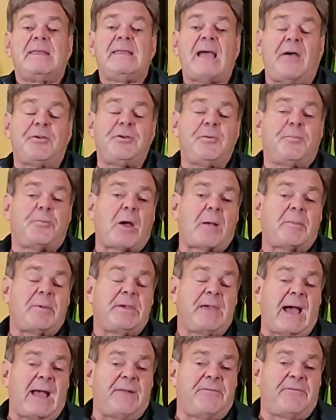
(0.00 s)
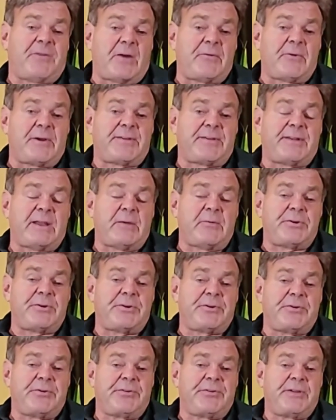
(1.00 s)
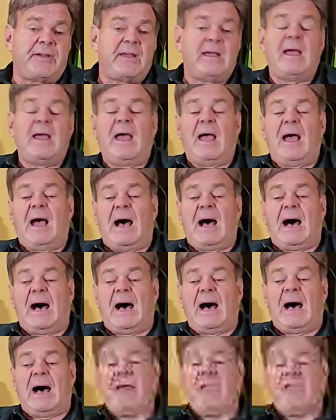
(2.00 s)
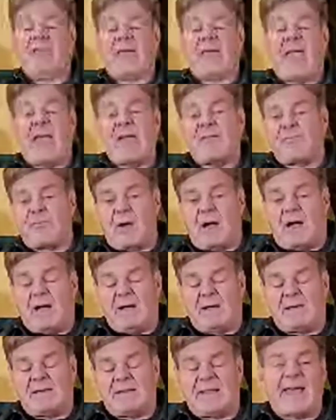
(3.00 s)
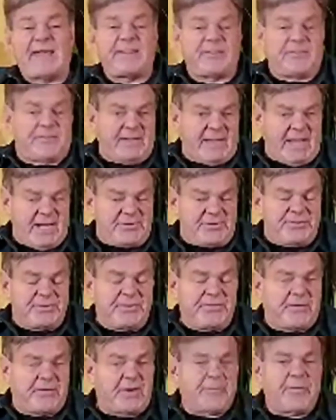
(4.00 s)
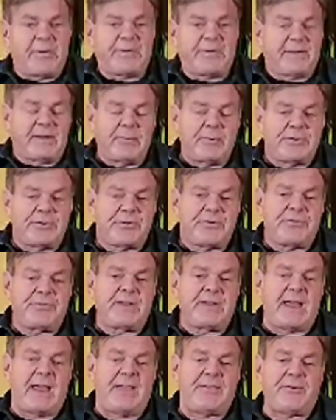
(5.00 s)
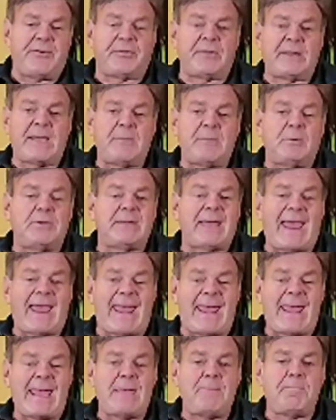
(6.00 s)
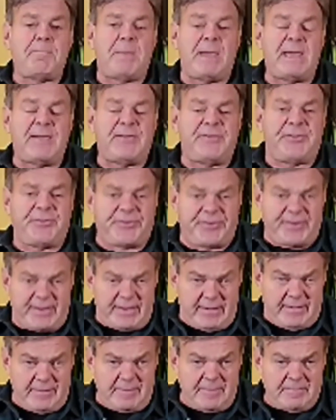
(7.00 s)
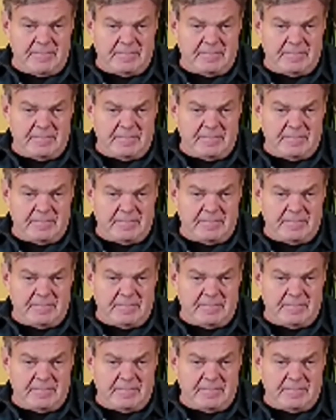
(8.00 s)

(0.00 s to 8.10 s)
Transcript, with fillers: now, you probably, on fire extinguishers, uh, they have uh, classifications of fire extinguishers, and they're labeled A, B, and C.